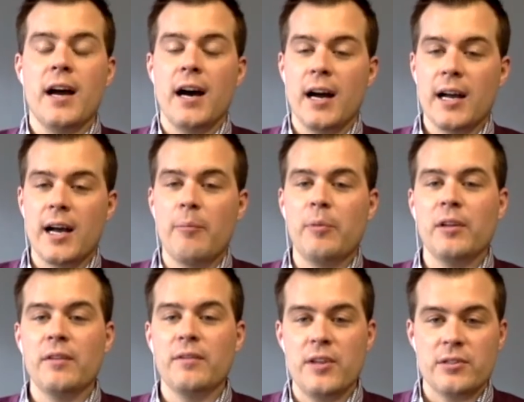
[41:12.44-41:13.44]
a couple
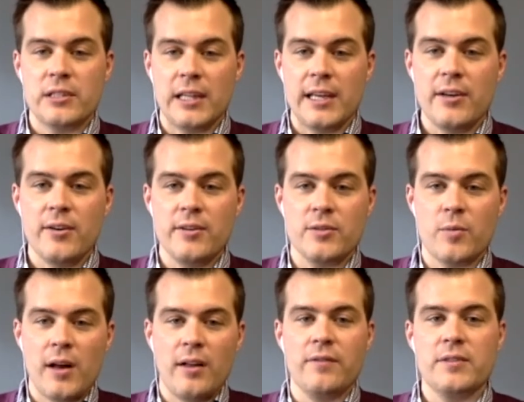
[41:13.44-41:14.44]
of years later as
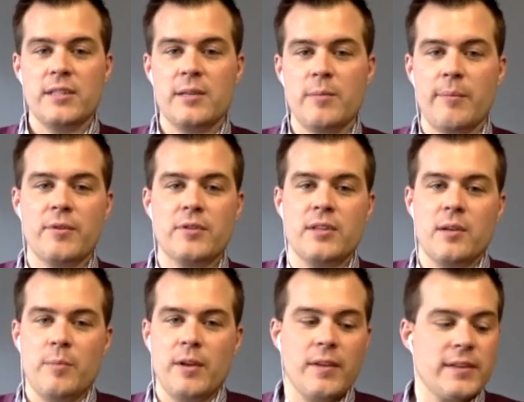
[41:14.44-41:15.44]
well for team members that have
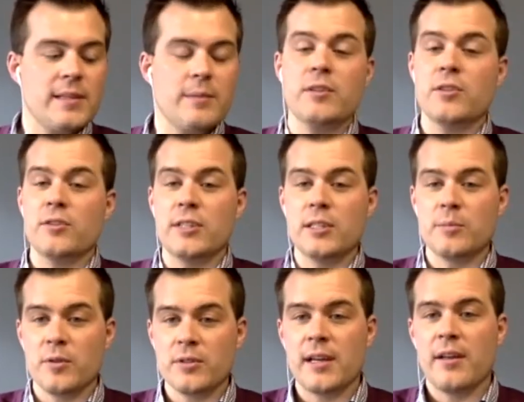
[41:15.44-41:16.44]
been on the team, because your DISC
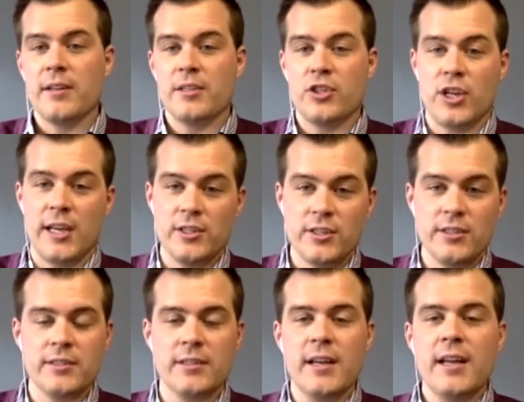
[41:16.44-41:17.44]
personality
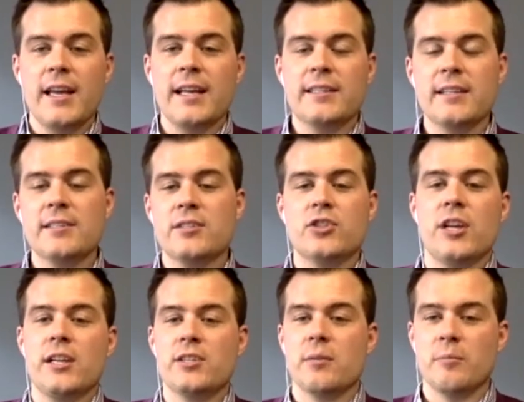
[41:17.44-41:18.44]
changes. It doesn't
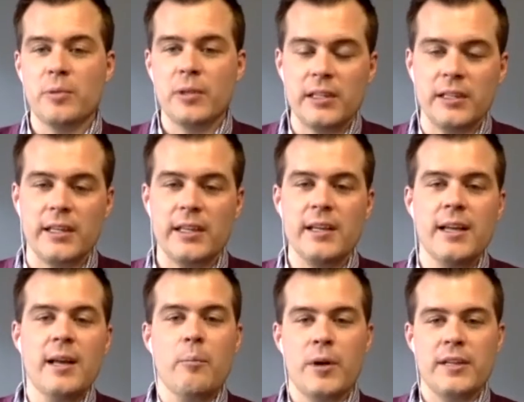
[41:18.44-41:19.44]
change completely,
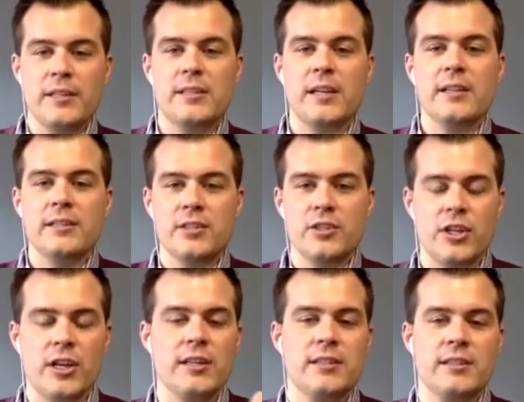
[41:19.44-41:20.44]
but it does
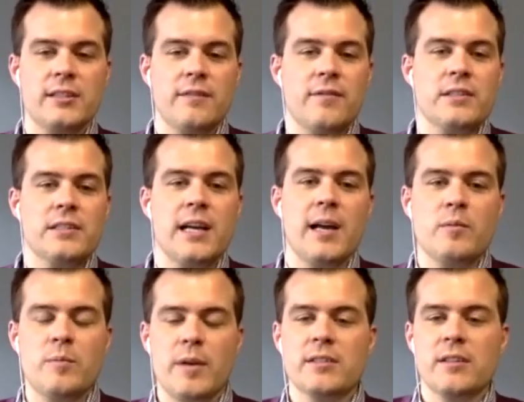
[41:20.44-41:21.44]
adjust at different times
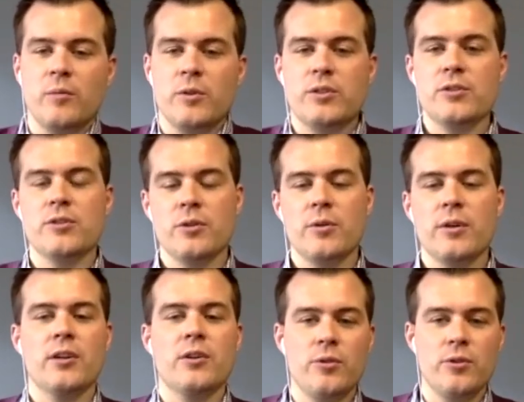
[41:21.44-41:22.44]
based on what you're doing
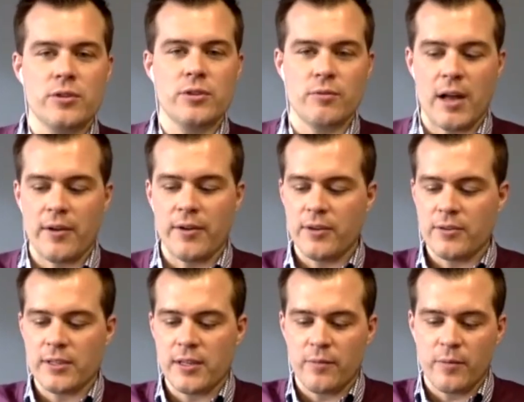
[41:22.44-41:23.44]
and who you're surrounding
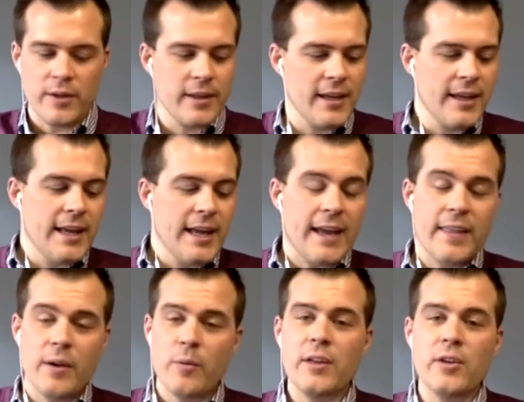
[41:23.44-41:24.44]
yourself with. And
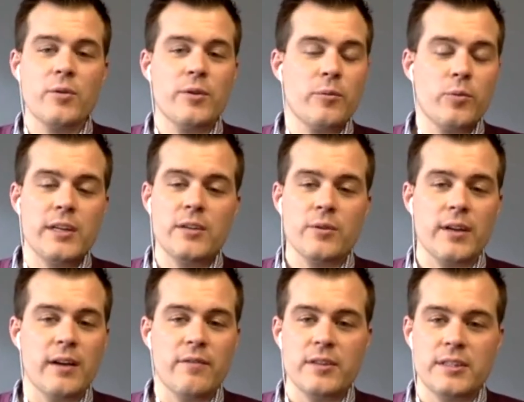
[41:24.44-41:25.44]
then we do it
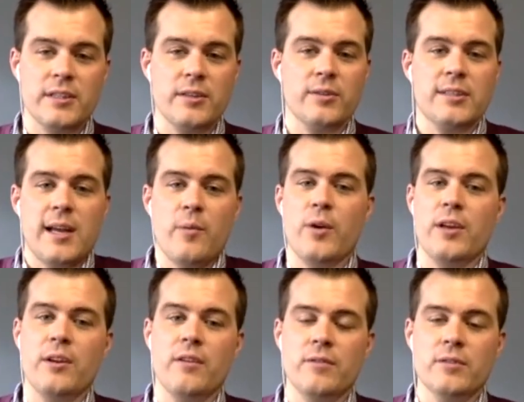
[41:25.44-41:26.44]
every single time we
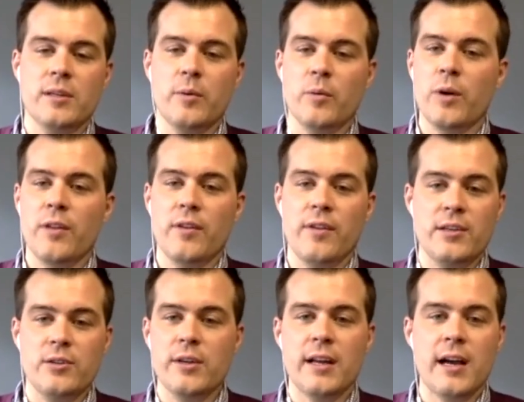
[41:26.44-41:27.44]
interview someone, whether they
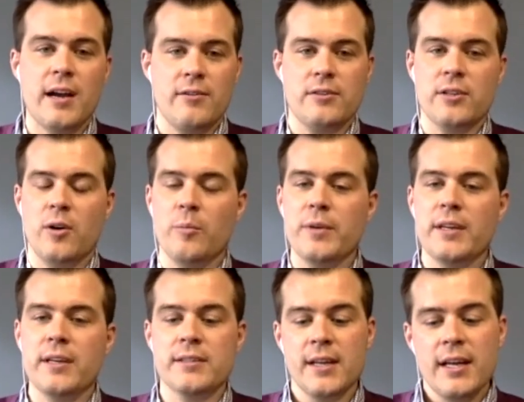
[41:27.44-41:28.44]
do get hired or don't,
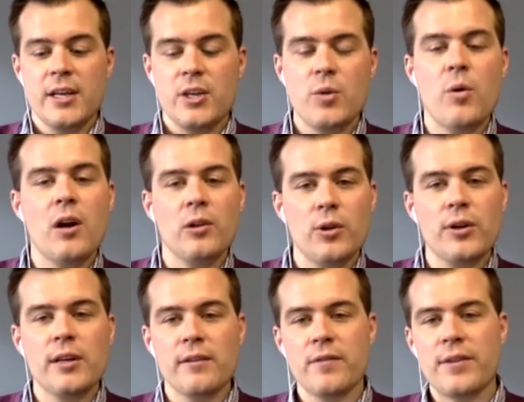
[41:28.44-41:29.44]
because you are
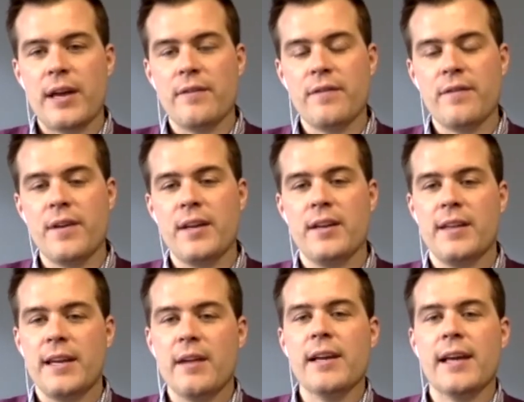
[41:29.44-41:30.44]
looking for that fit, and they
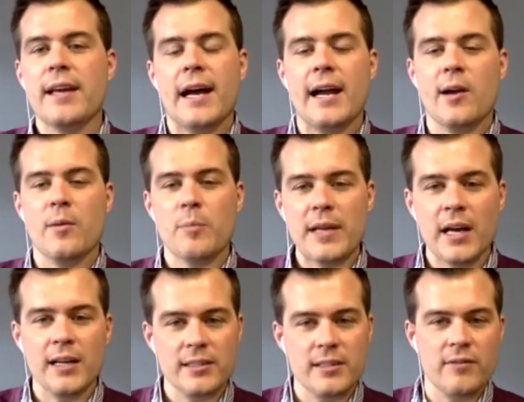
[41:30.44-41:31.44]
never get hired
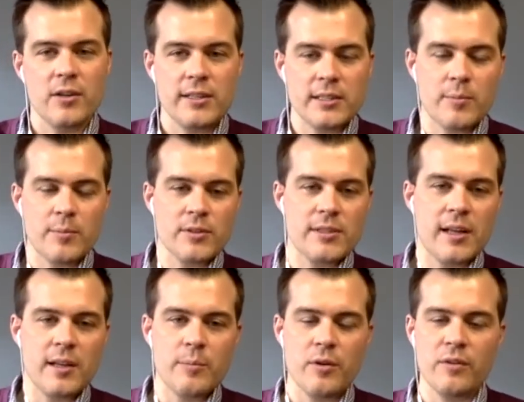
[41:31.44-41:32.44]
because of their DISC
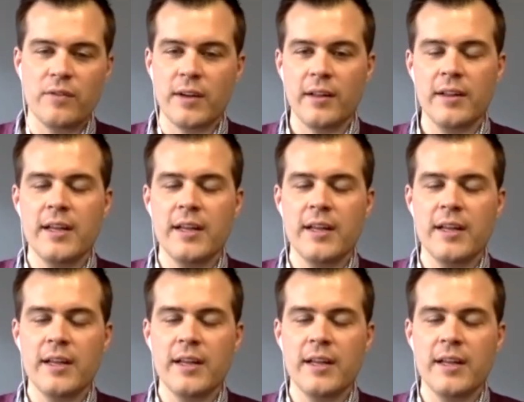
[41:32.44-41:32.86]
personality profile.